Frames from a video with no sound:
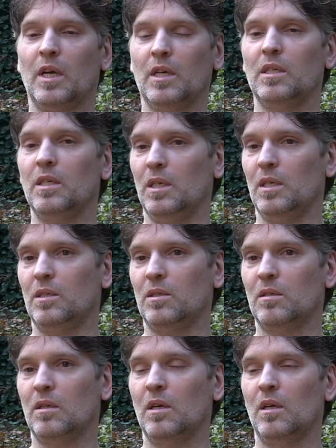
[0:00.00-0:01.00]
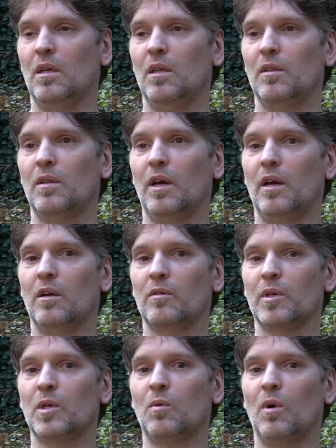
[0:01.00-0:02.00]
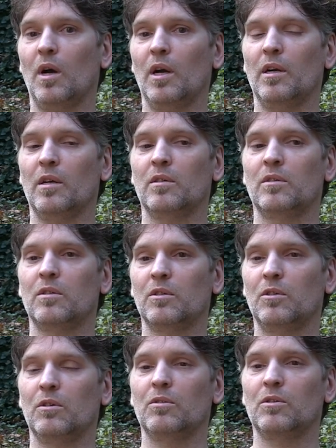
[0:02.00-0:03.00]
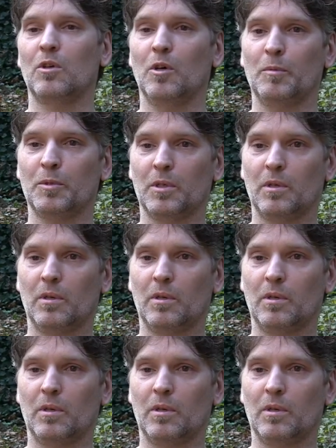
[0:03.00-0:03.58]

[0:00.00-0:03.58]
techniques that are required to do sculpture.